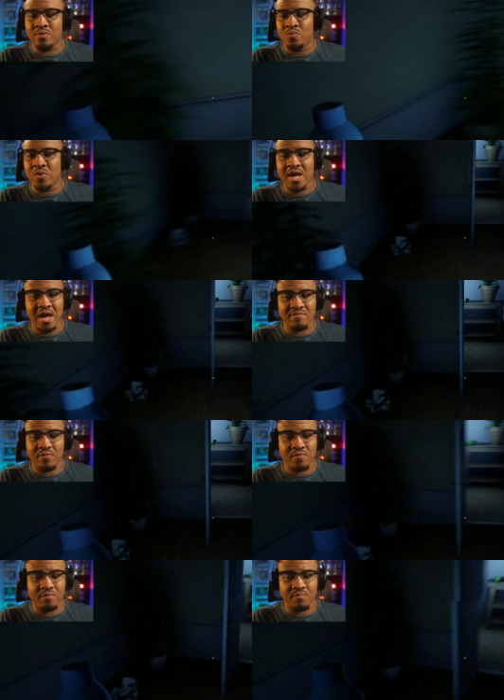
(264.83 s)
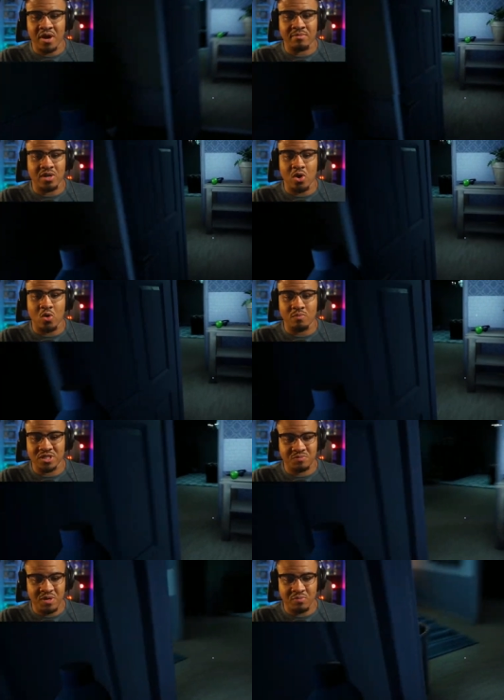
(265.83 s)
We have probably
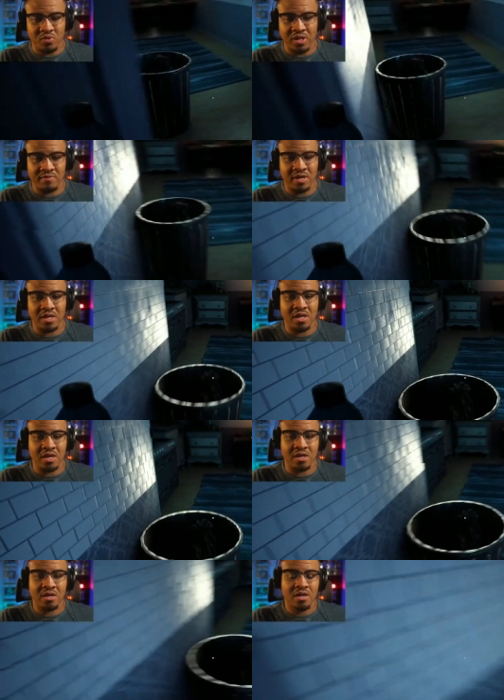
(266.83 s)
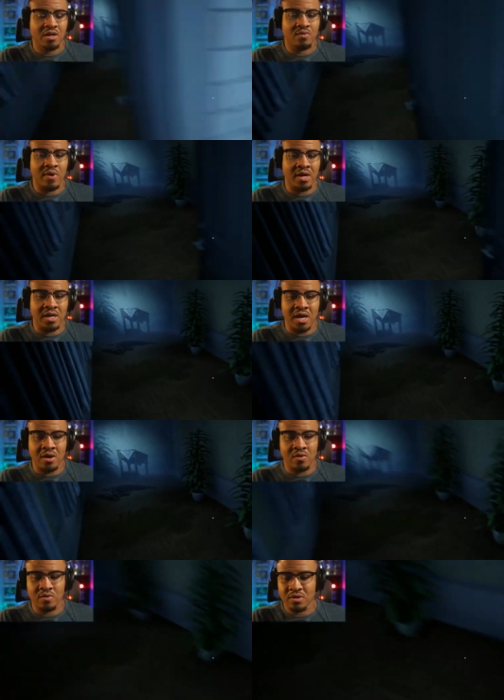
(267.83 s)
homeless people living in here right now,